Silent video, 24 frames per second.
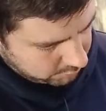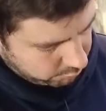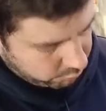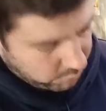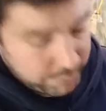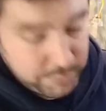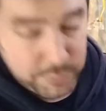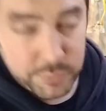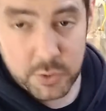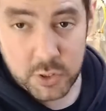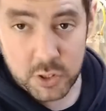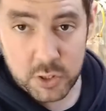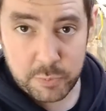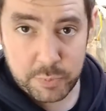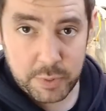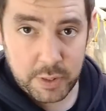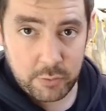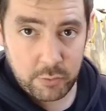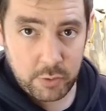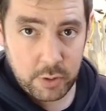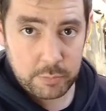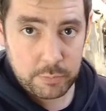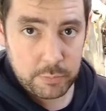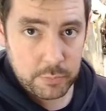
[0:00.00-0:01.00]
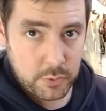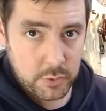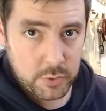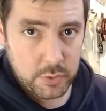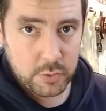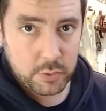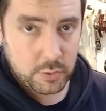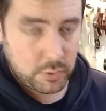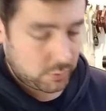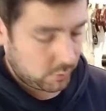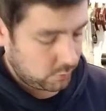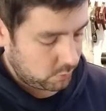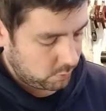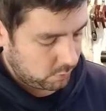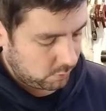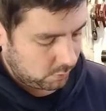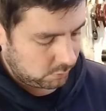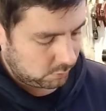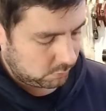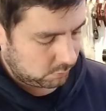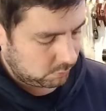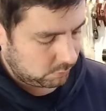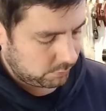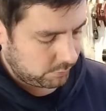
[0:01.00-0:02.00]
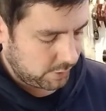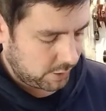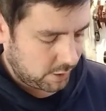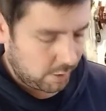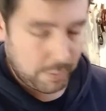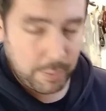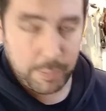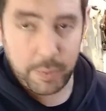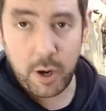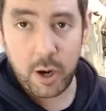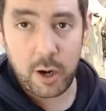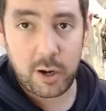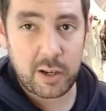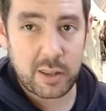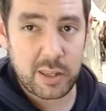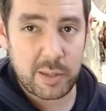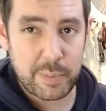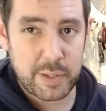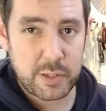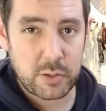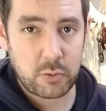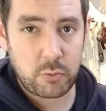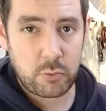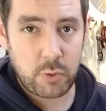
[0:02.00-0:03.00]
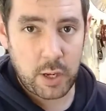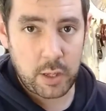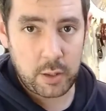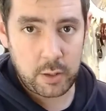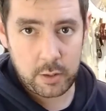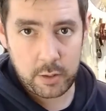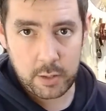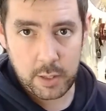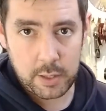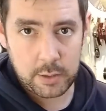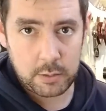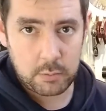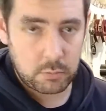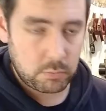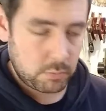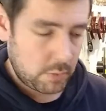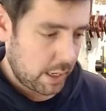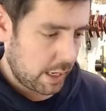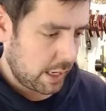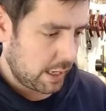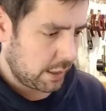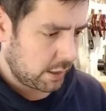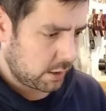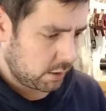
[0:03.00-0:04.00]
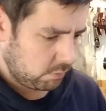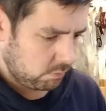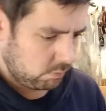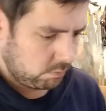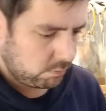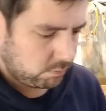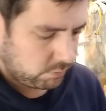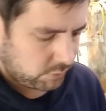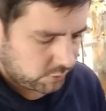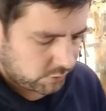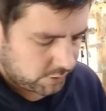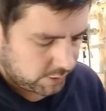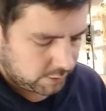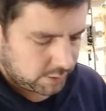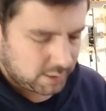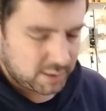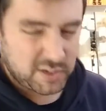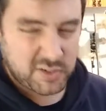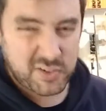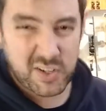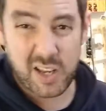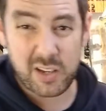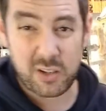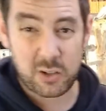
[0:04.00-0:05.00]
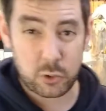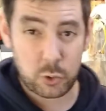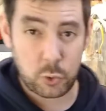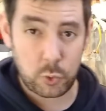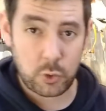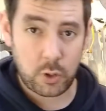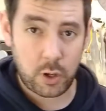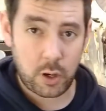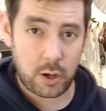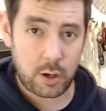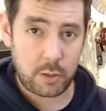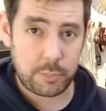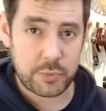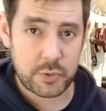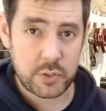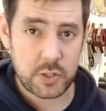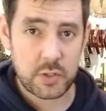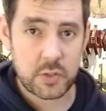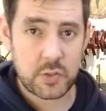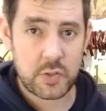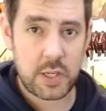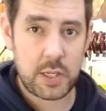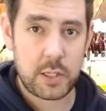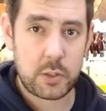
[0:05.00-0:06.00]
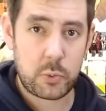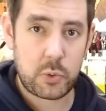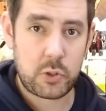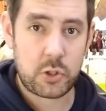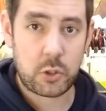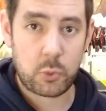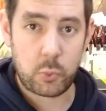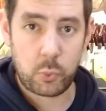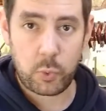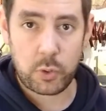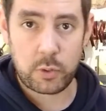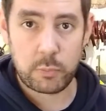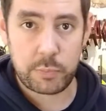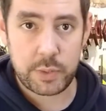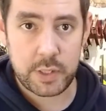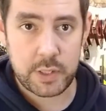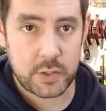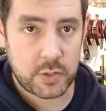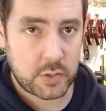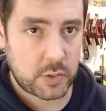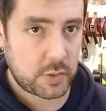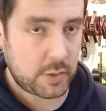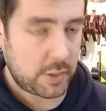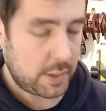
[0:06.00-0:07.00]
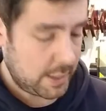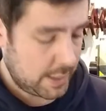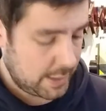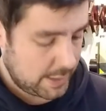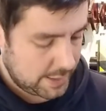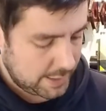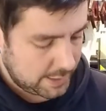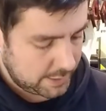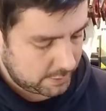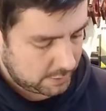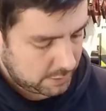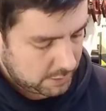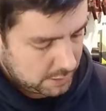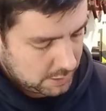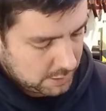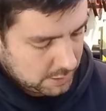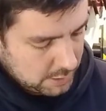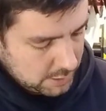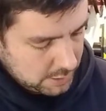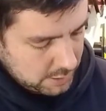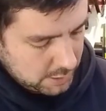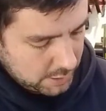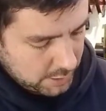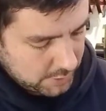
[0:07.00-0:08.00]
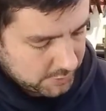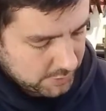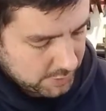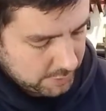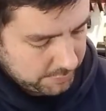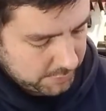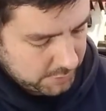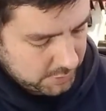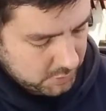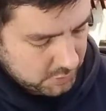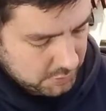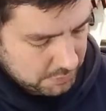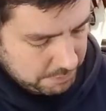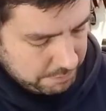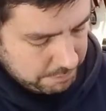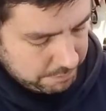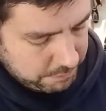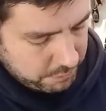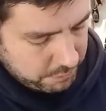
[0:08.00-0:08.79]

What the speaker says: rims are split rims, so they come apart in the middle rather than kind of standard go-kart hubs these days, which are one-piece assemblies.